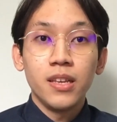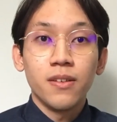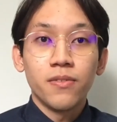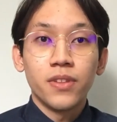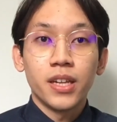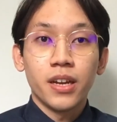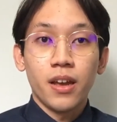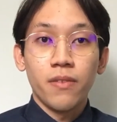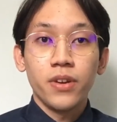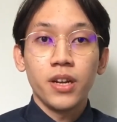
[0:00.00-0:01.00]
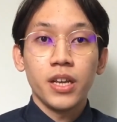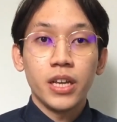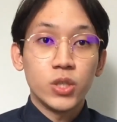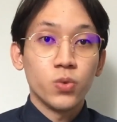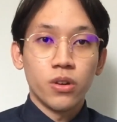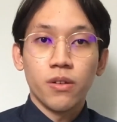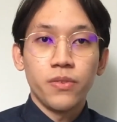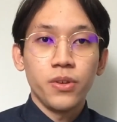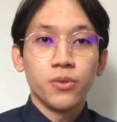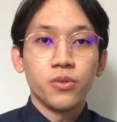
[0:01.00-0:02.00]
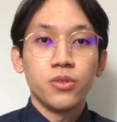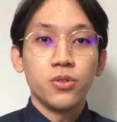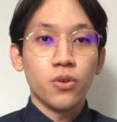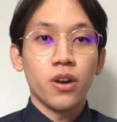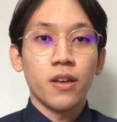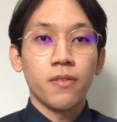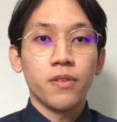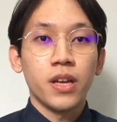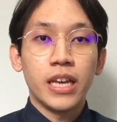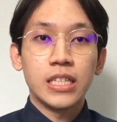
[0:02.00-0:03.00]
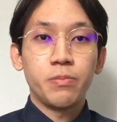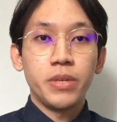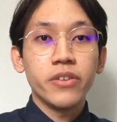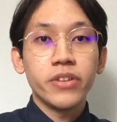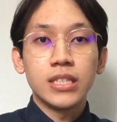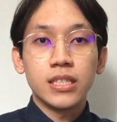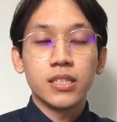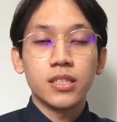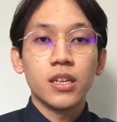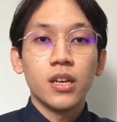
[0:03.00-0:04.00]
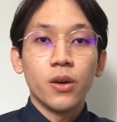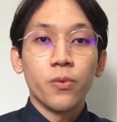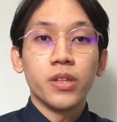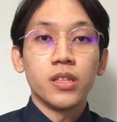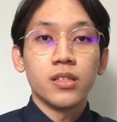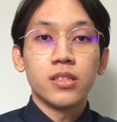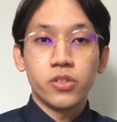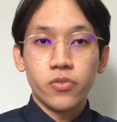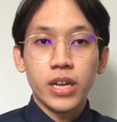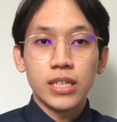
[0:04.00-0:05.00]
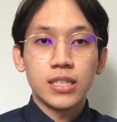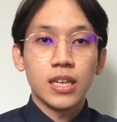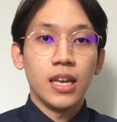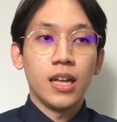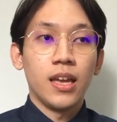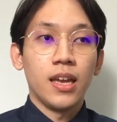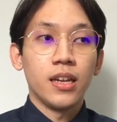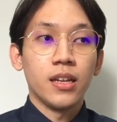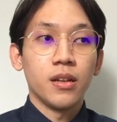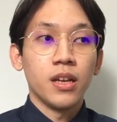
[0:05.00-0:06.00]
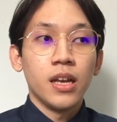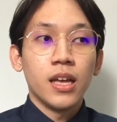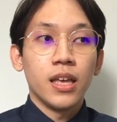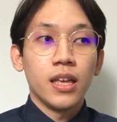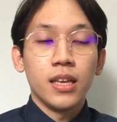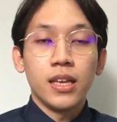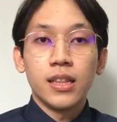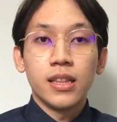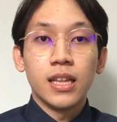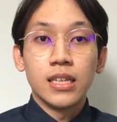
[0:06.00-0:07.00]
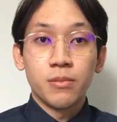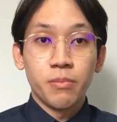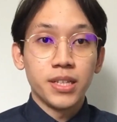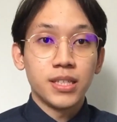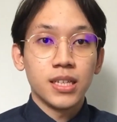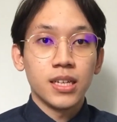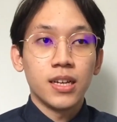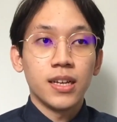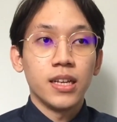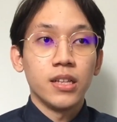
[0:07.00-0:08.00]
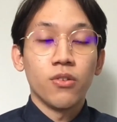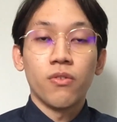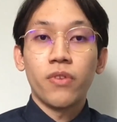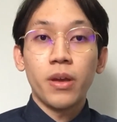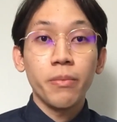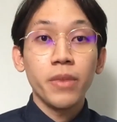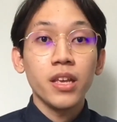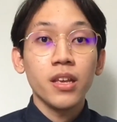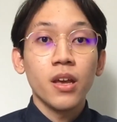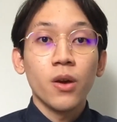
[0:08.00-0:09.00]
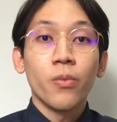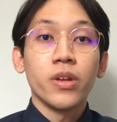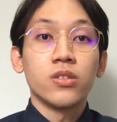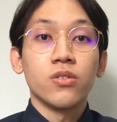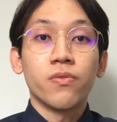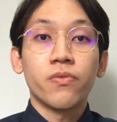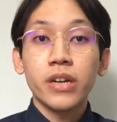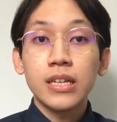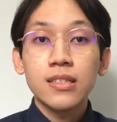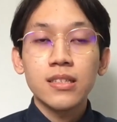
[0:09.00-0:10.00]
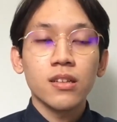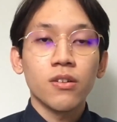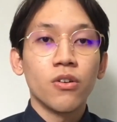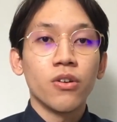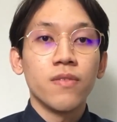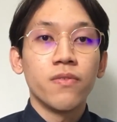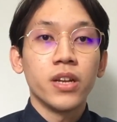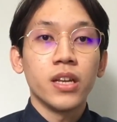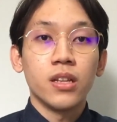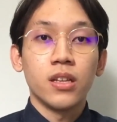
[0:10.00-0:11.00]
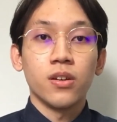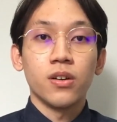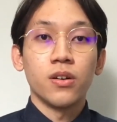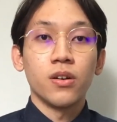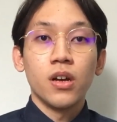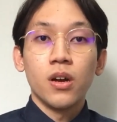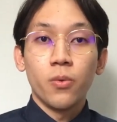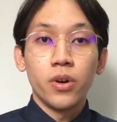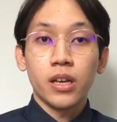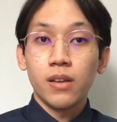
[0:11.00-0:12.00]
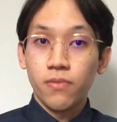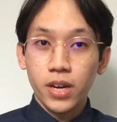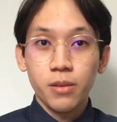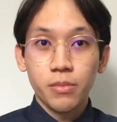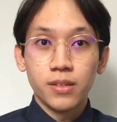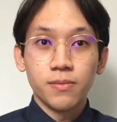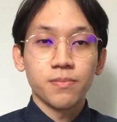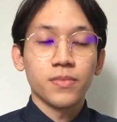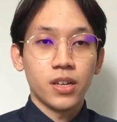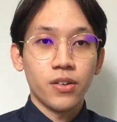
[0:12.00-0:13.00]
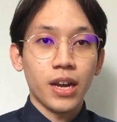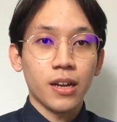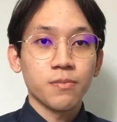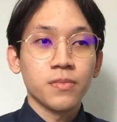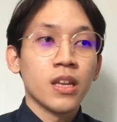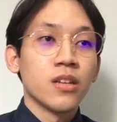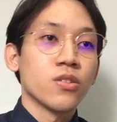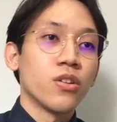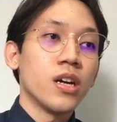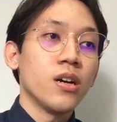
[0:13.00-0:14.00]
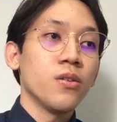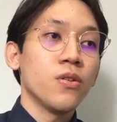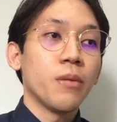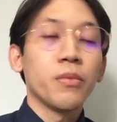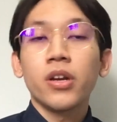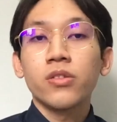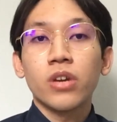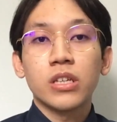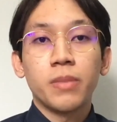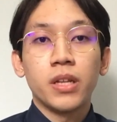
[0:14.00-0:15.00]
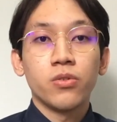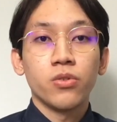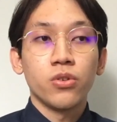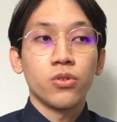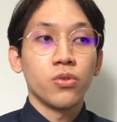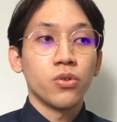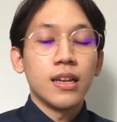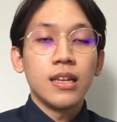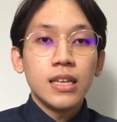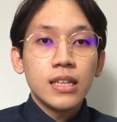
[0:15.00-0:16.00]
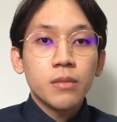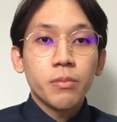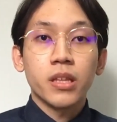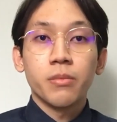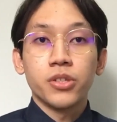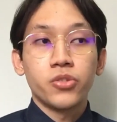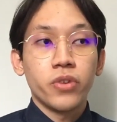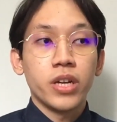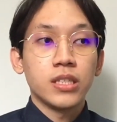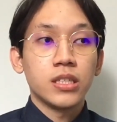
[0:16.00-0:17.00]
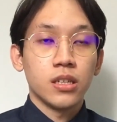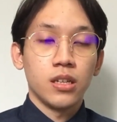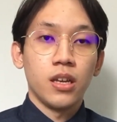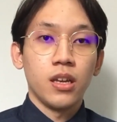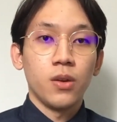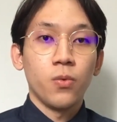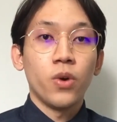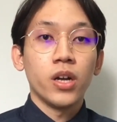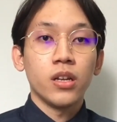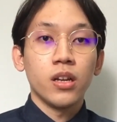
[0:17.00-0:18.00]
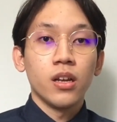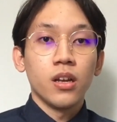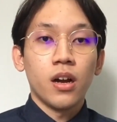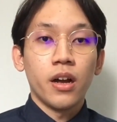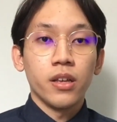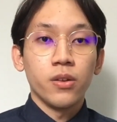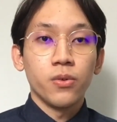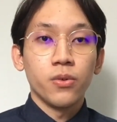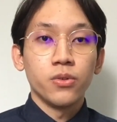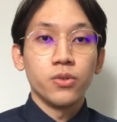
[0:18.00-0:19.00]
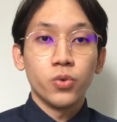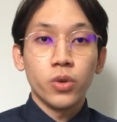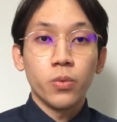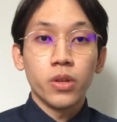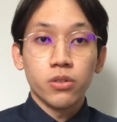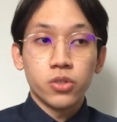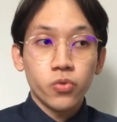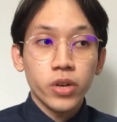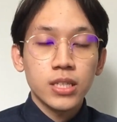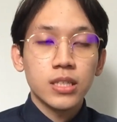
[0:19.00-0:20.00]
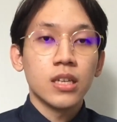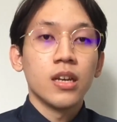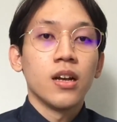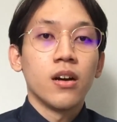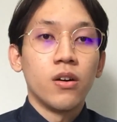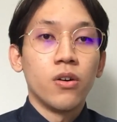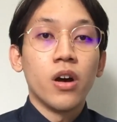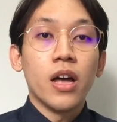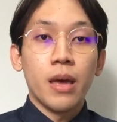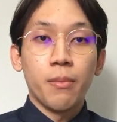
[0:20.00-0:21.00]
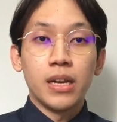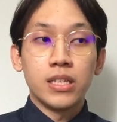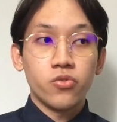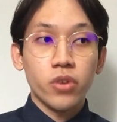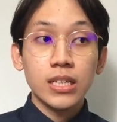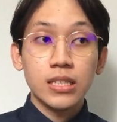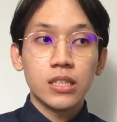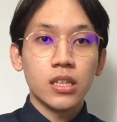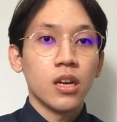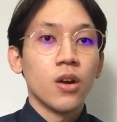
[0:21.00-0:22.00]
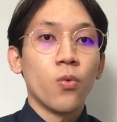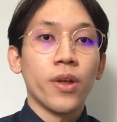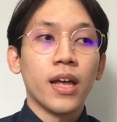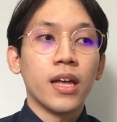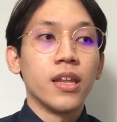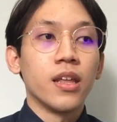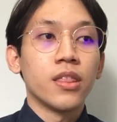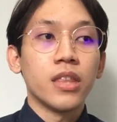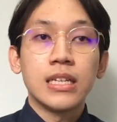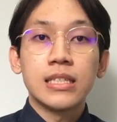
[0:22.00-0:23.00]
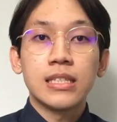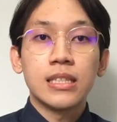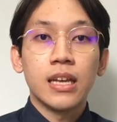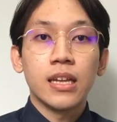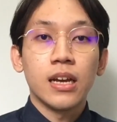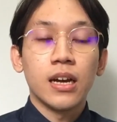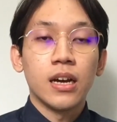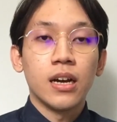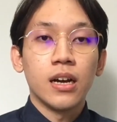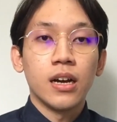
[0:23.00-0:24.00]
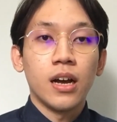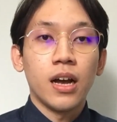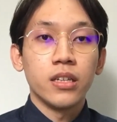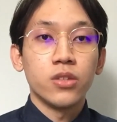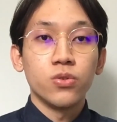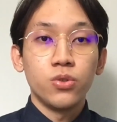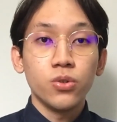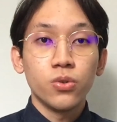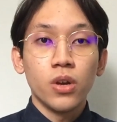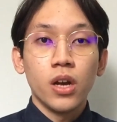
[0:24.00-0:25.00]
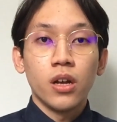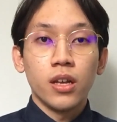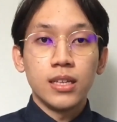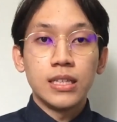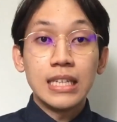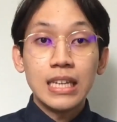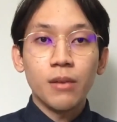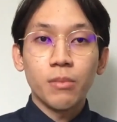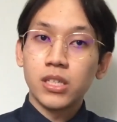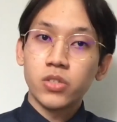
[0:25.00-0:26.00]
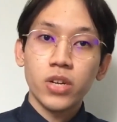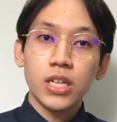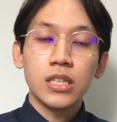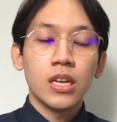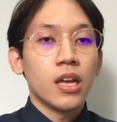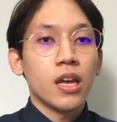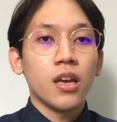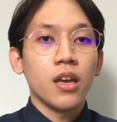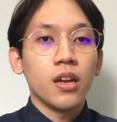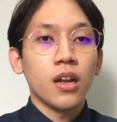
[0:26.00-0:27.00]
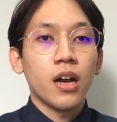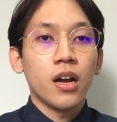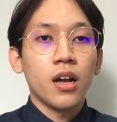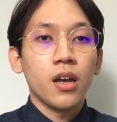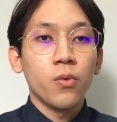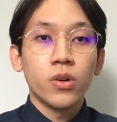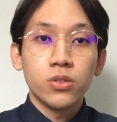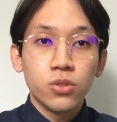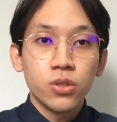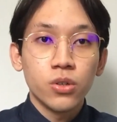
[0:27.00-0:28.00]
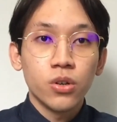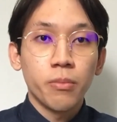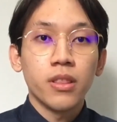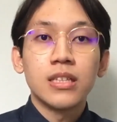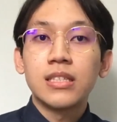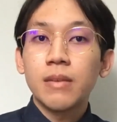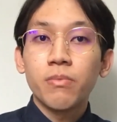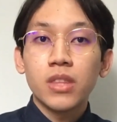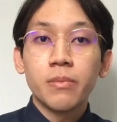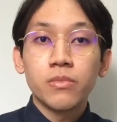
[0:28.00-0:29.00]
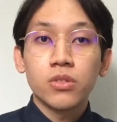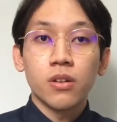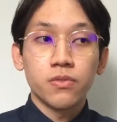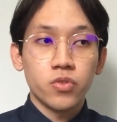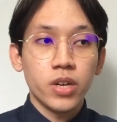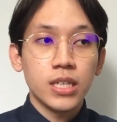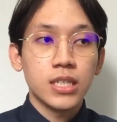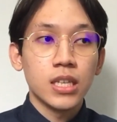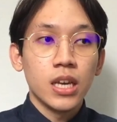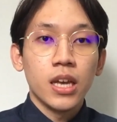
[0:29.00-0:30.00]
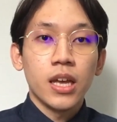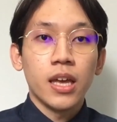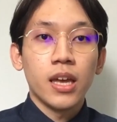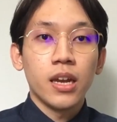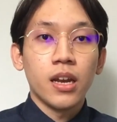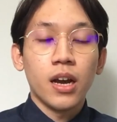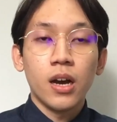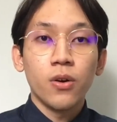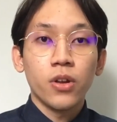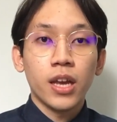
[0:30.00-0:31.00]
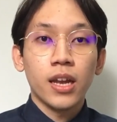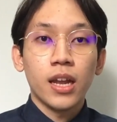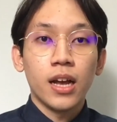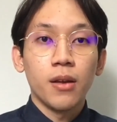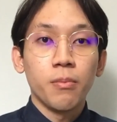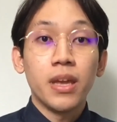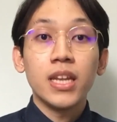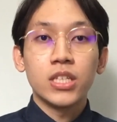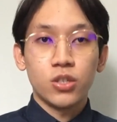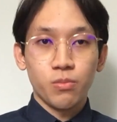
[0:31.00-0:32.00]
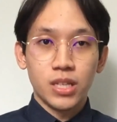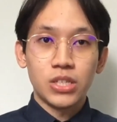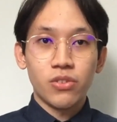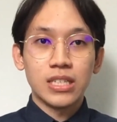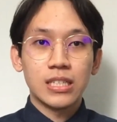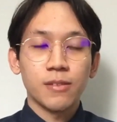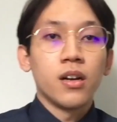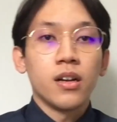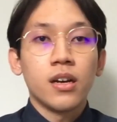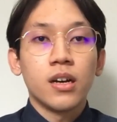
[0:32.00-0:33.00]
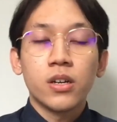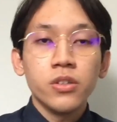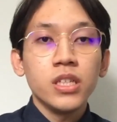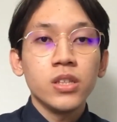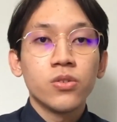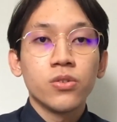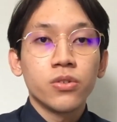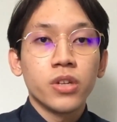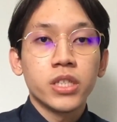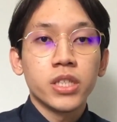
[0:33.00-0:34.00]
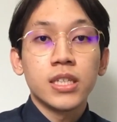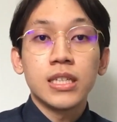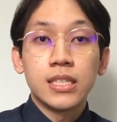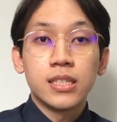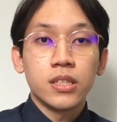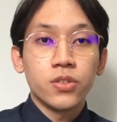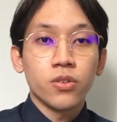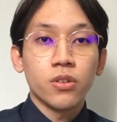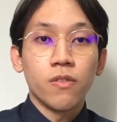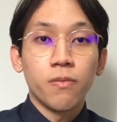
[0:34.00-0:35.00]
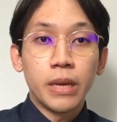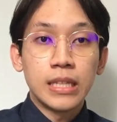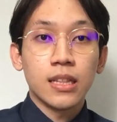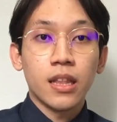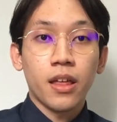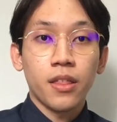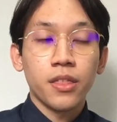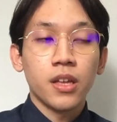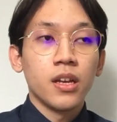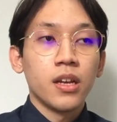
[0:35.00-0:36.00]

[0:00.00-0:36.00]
believe that each one of you do have experiences with stress, and it doesn't matter in your family, with your friends, or even in your work environment, correct? So now I'm going to explain to you a little bit about stress and what are you doing with your stress, or am I stressed? What are the things that I need to do in dealing with my stress, and I want to know about the symptoms of stress and how can I manage my stress. According to National Institute of Mental Health,